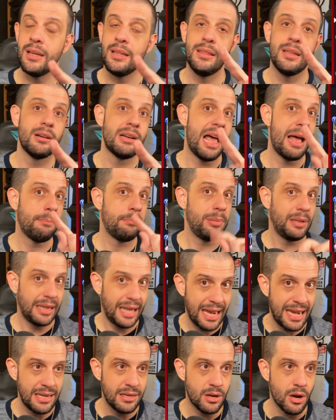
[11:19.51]
They're not
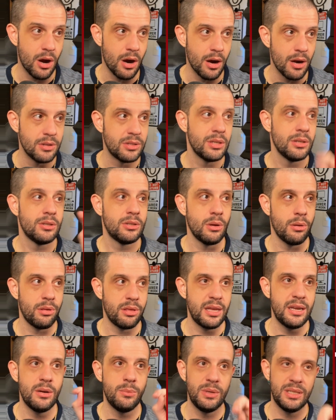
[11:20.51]
played cards. So
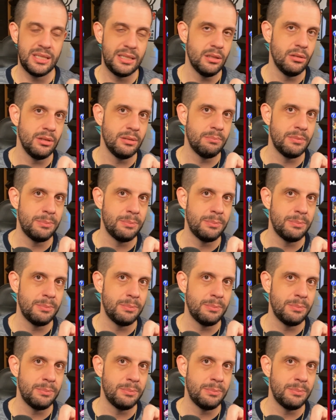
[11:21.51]
Thena would still